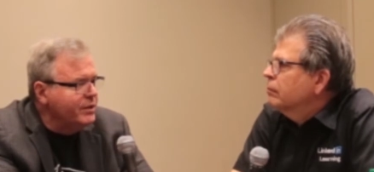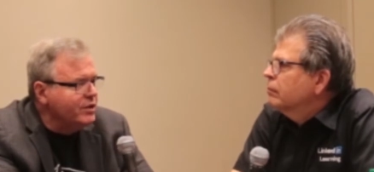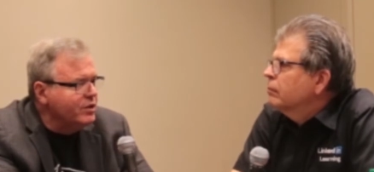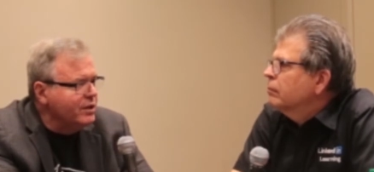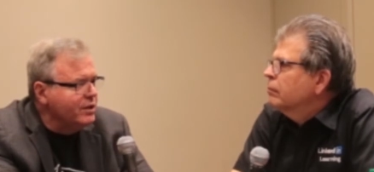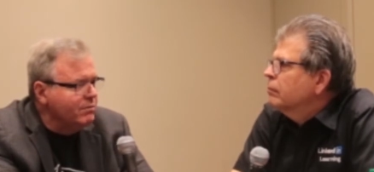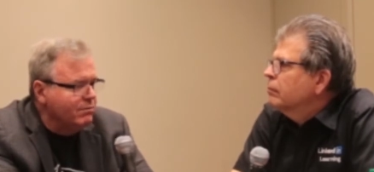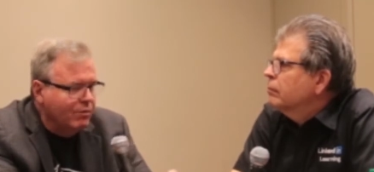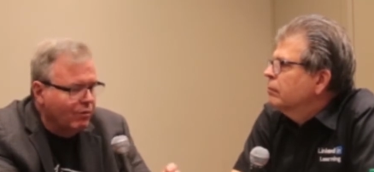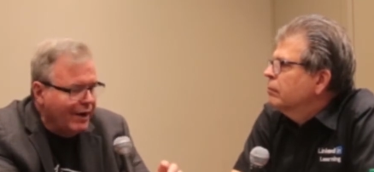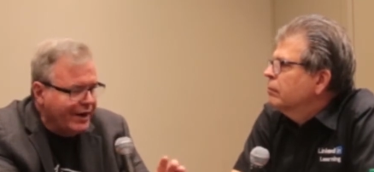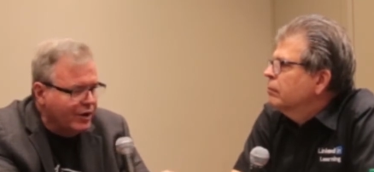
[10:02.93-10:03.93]
Speaker 1: potentially
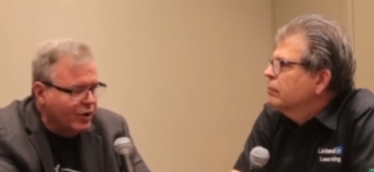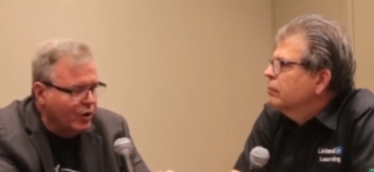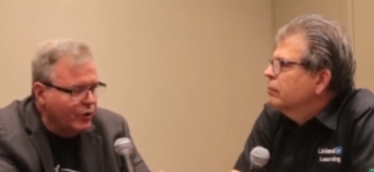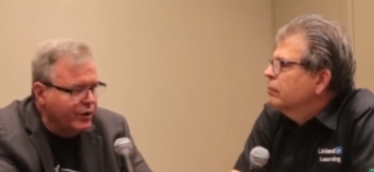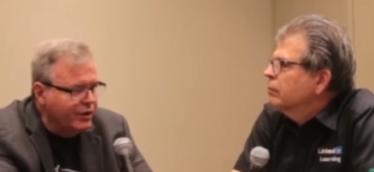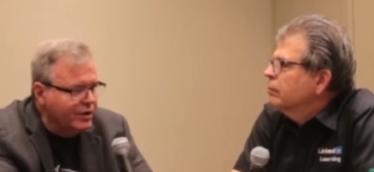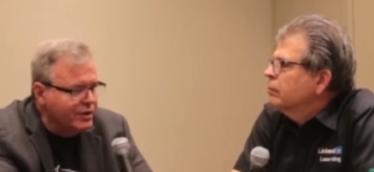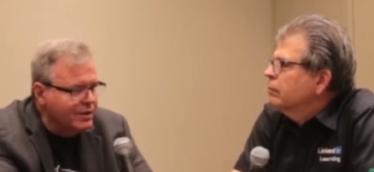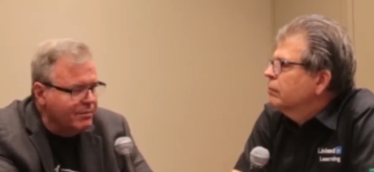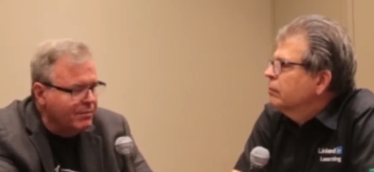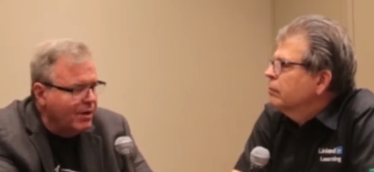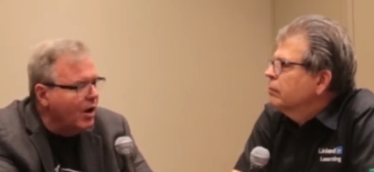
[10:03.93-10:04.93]
write code that does
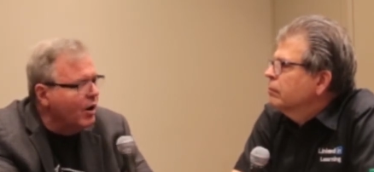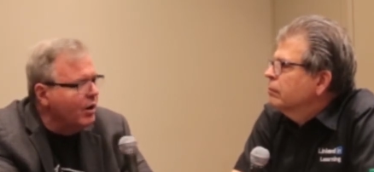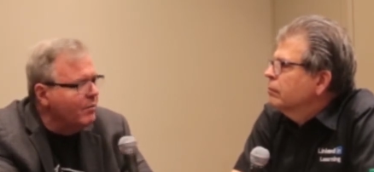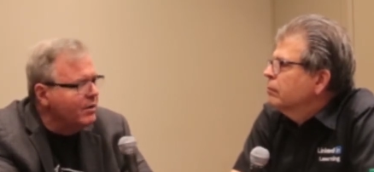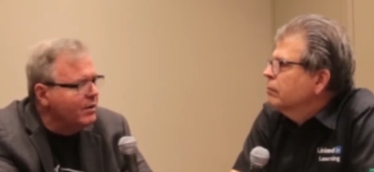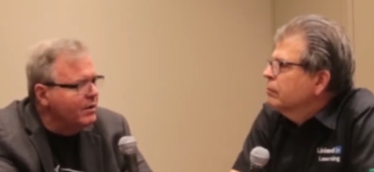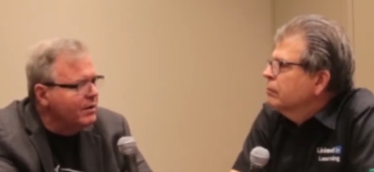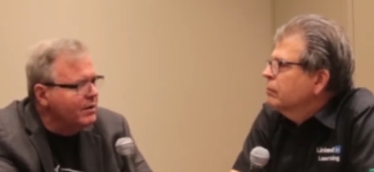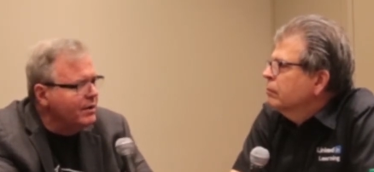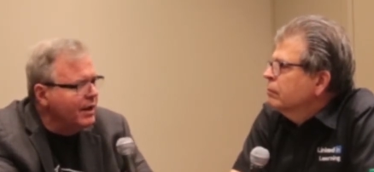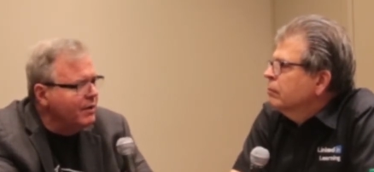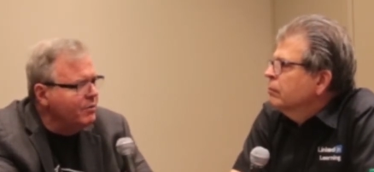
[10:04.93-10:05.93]
some harm.
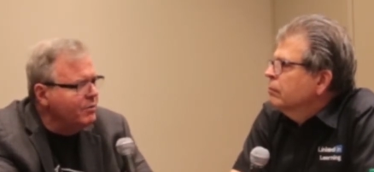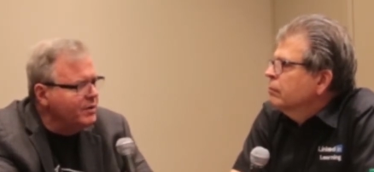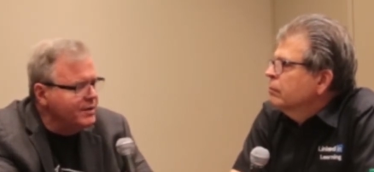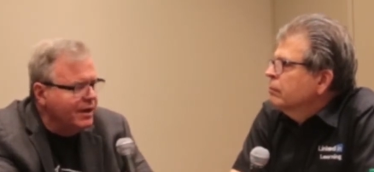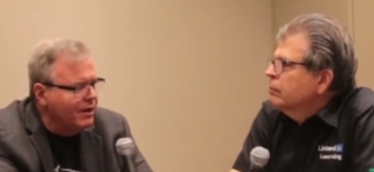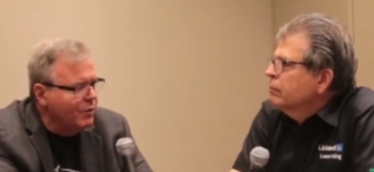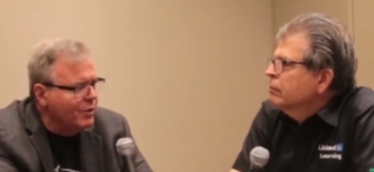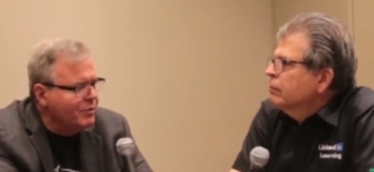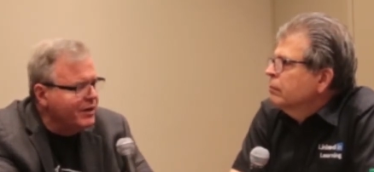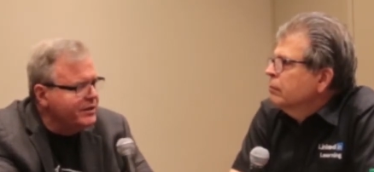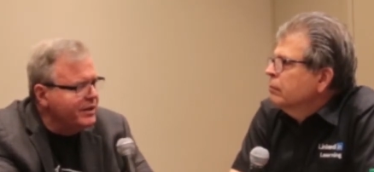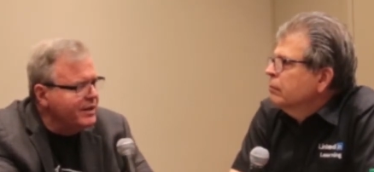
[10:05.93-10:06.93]
How is that? Are we
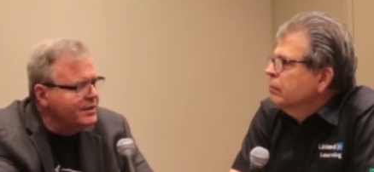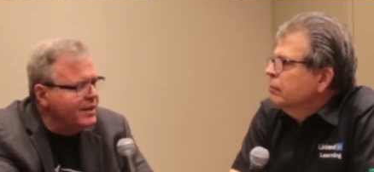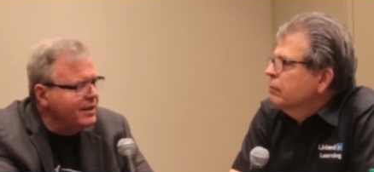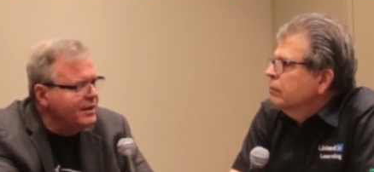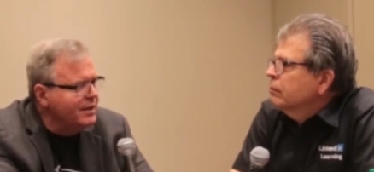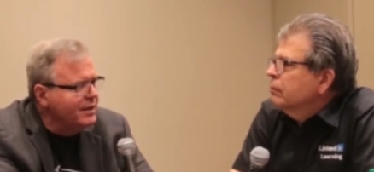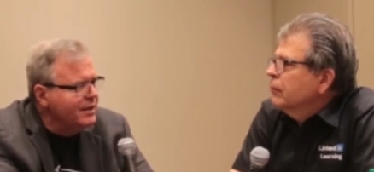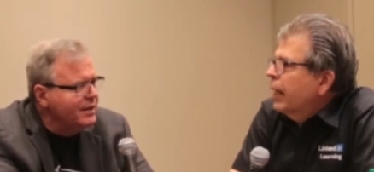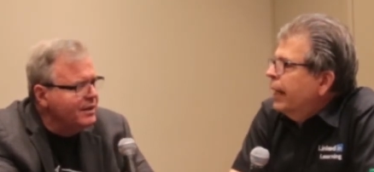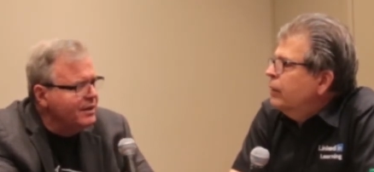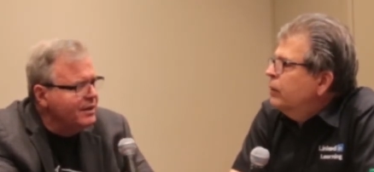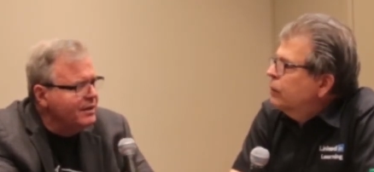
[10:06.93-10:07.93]
protected against that?
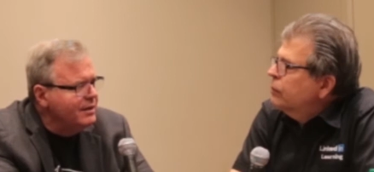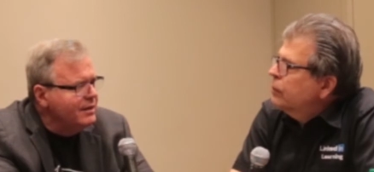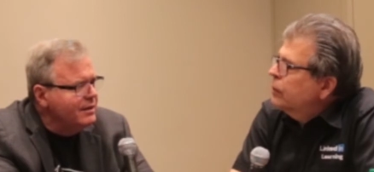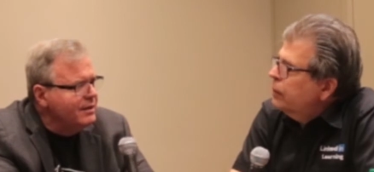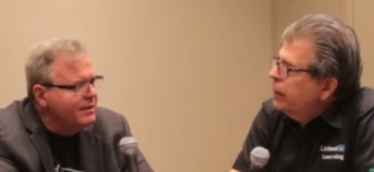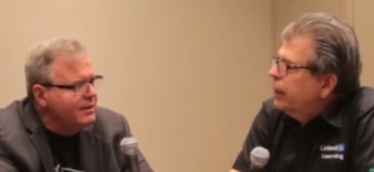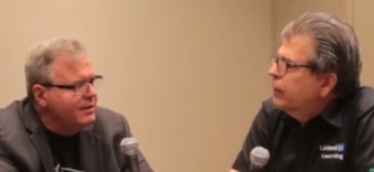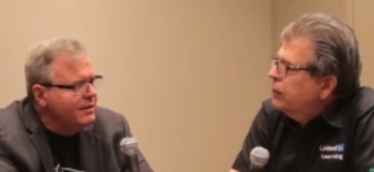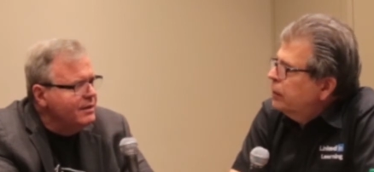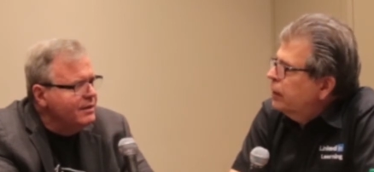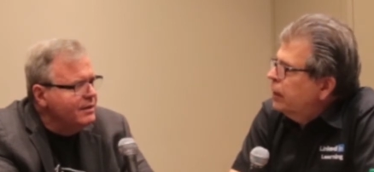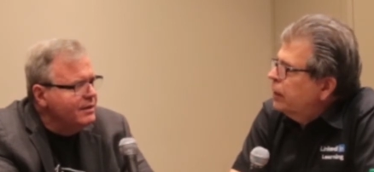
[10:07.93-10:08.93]
Speaker 2: I don't know the
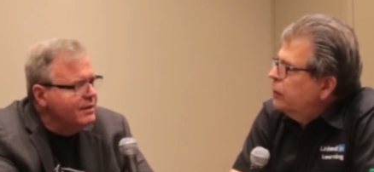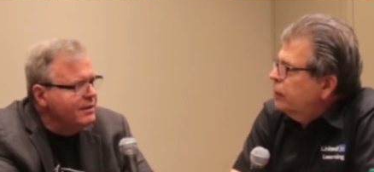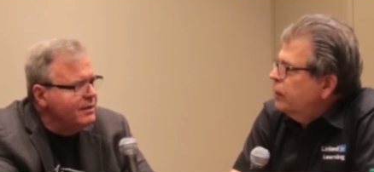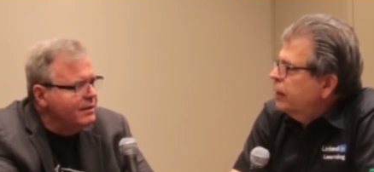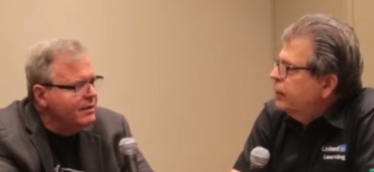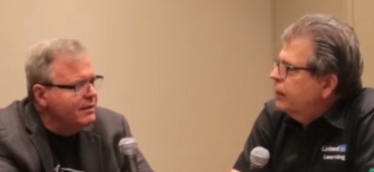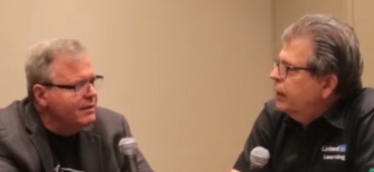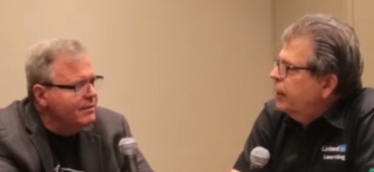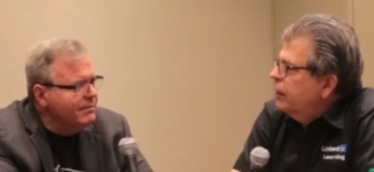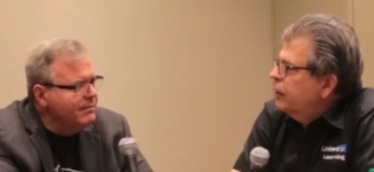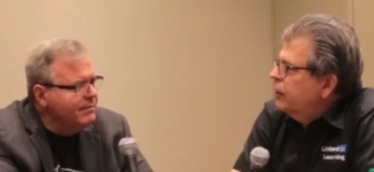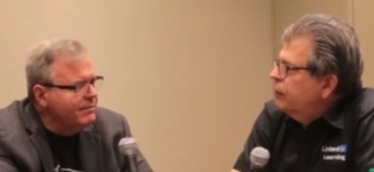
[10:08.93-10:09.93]
answer to that. So you're like
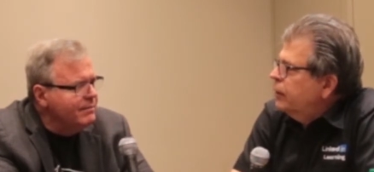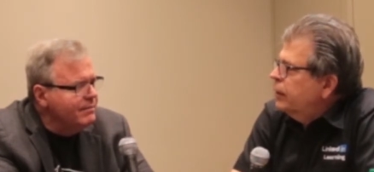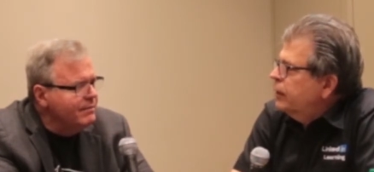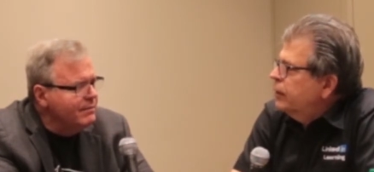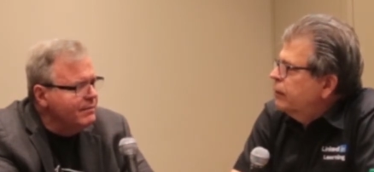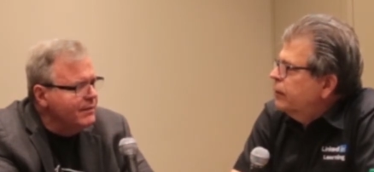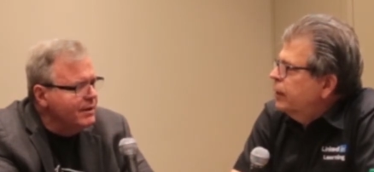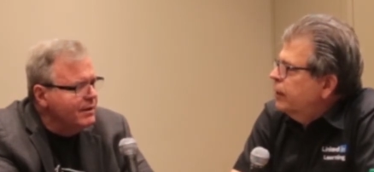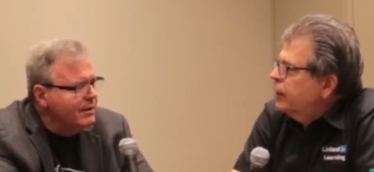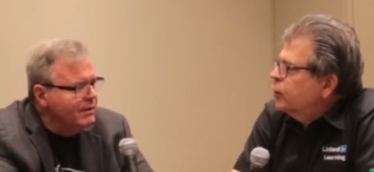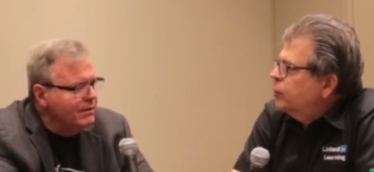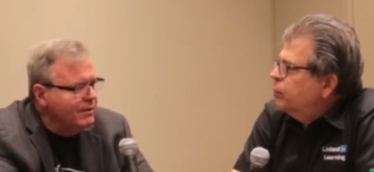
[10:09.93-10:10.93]
saying, could we
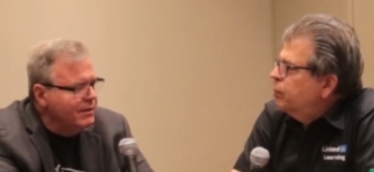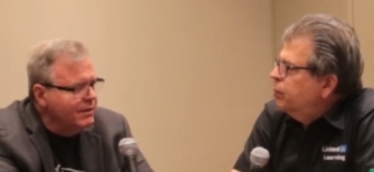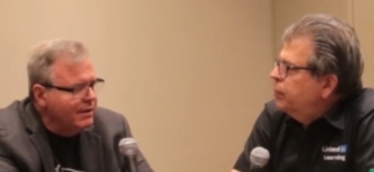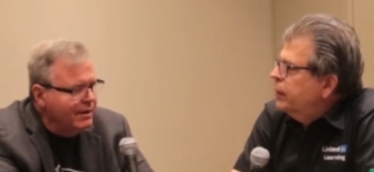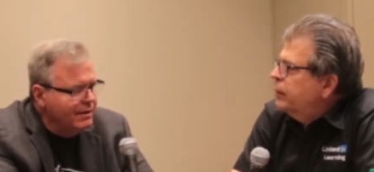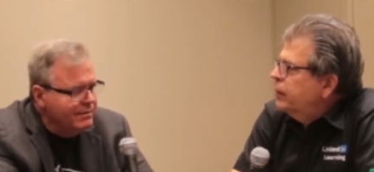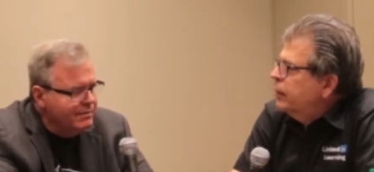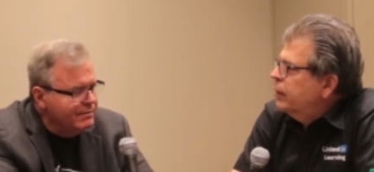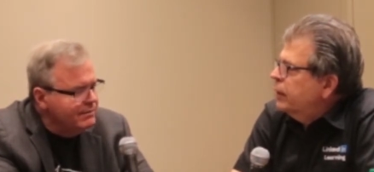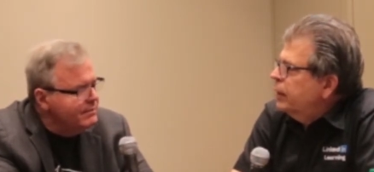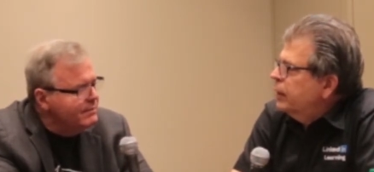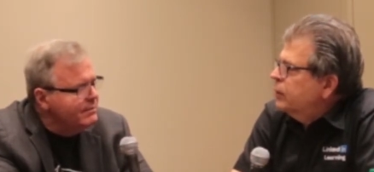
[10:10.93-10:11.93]
somehow ex
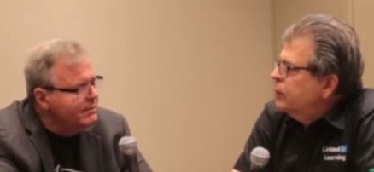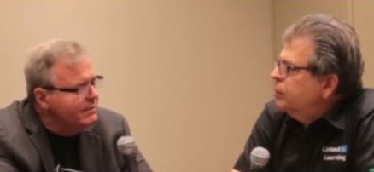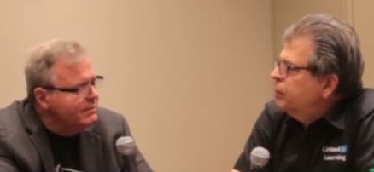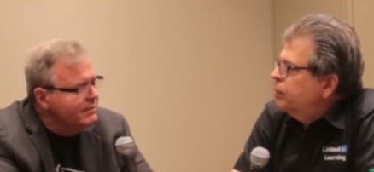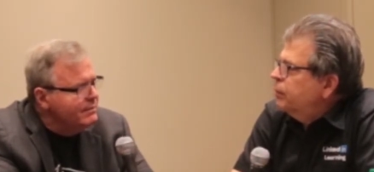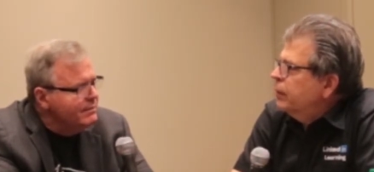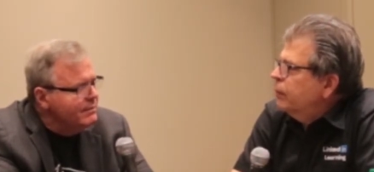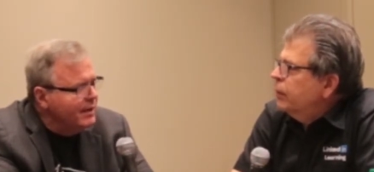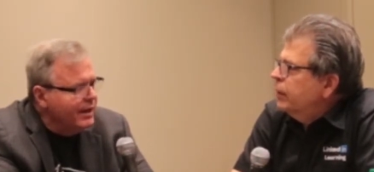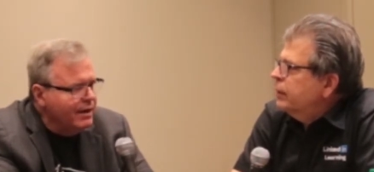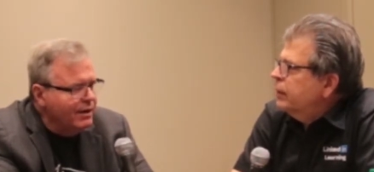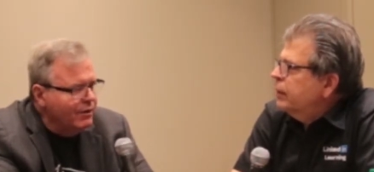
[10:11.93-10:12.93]
basically ex
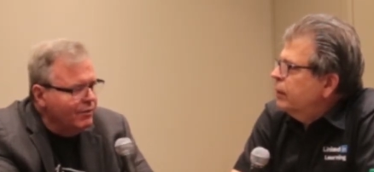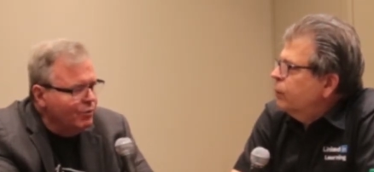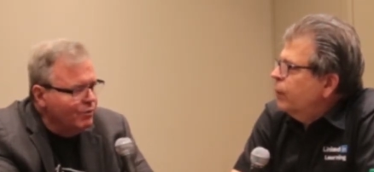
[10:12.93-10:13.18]
well, isn't the